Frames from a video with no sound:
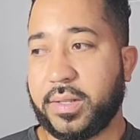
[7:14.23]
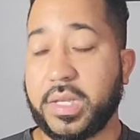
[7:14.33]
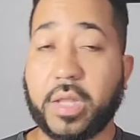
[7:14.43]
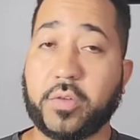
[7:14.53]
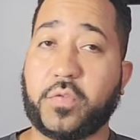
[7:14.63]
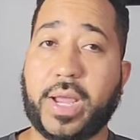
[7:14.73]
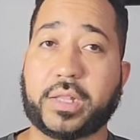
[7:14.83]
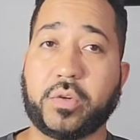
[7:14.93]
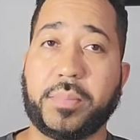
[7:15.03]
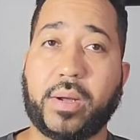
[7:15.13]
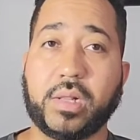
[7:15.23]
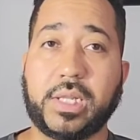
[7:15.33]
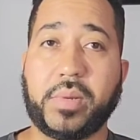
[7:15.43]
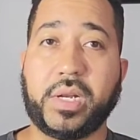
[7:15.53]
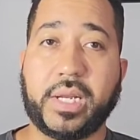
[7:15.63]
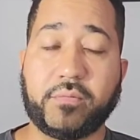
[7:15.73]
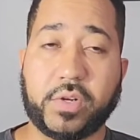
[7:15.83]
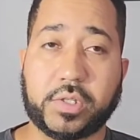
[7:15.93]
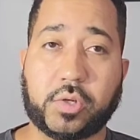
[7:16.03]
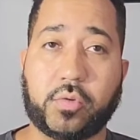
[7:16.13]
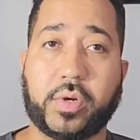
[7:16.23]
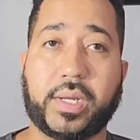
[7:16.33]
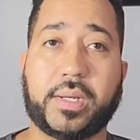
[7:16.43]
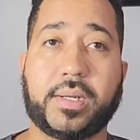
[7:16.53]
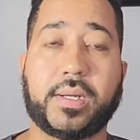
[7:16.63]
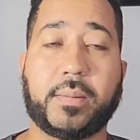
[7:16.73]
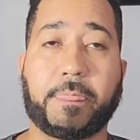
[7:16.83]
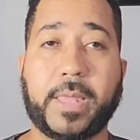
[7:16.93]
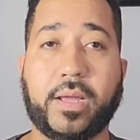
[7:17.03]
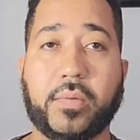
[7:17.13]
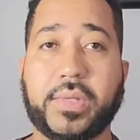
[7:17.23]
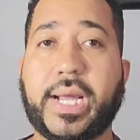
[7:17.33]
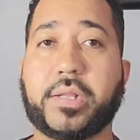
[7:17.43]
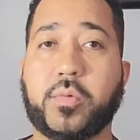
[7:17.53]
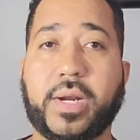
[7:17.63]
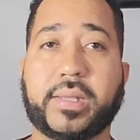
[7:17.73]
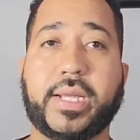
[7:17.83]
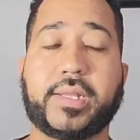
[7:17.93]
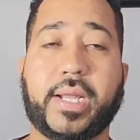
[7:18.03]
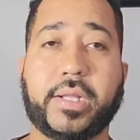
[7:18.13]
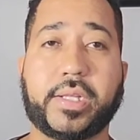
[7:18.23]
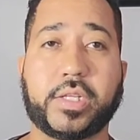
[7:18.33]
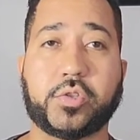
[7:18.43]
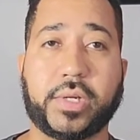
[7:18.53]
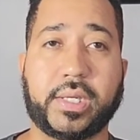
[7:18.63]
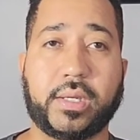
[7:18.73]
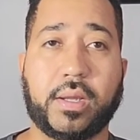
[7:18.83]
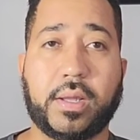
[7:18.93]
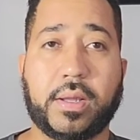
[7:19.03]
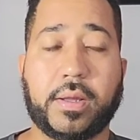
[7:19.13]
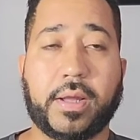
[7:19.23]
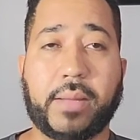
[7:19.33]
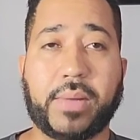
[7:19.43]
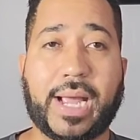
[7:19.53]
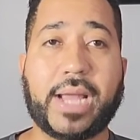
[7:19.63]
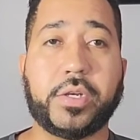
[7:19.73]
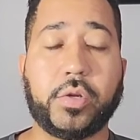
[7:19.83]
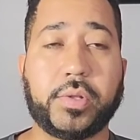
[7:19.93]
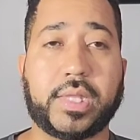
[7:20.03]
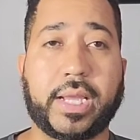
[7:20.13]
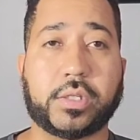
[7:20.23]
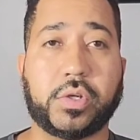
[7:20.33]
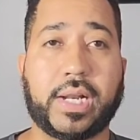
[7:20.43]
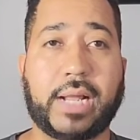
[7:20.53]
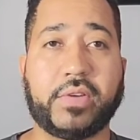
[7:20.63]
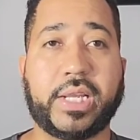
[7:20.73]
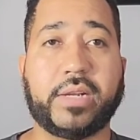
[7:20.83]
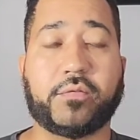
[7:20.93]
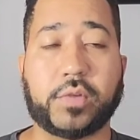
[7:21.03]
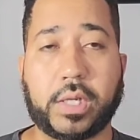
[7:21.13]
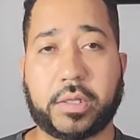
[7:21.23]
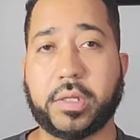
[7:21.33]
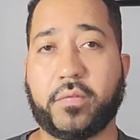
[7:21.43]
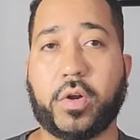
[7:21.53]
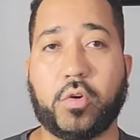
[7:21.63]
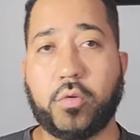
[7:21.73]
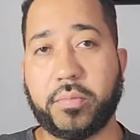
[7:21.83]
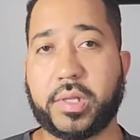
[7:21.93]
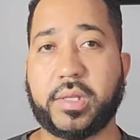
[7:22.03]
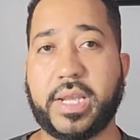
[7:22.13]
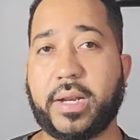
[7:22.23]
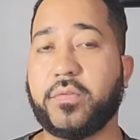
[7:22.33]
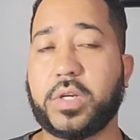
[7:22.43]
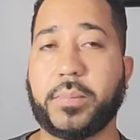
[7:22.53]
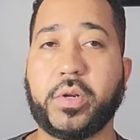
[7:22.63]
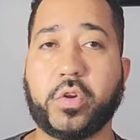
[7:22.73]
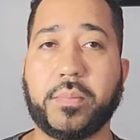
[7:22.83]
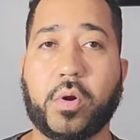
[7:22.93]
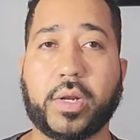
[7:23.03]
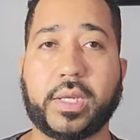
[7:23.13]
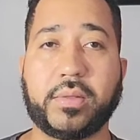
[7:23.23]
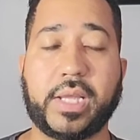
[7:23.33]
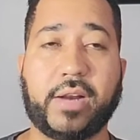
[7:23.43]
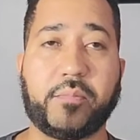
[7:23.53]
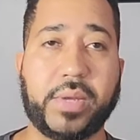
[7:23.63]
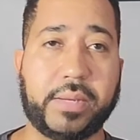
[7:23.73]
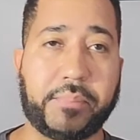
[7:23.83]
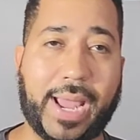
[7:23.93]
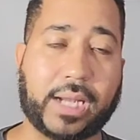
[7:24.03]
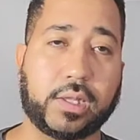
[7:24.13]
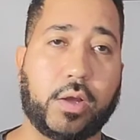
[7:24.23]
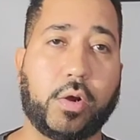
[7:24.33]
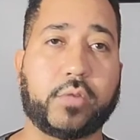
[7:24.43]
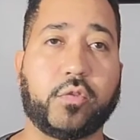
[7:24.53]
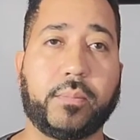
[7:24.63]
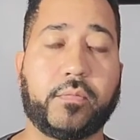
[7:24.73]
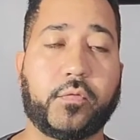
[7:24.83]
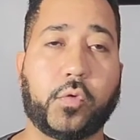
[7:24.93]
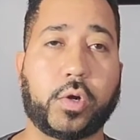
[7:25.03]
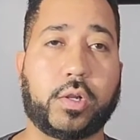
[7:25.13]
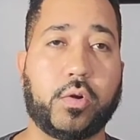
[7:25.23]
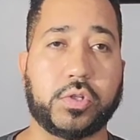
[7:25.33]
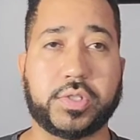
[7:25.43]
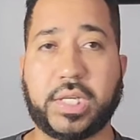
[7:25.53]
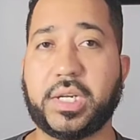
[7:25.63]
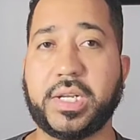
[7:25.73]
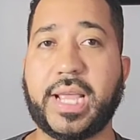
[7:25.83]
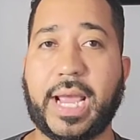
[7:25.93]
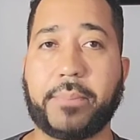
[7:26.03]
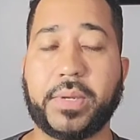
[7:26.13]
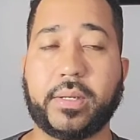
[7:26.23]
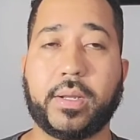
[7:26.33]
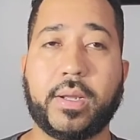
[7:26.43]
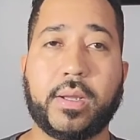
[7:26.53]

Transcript: The other factor about limited inventory, now that's where I think things get tricky. Um, I do think you're going to have an influx of homes that have come in on the market that have been backlogged from foreclosures that couldn't happen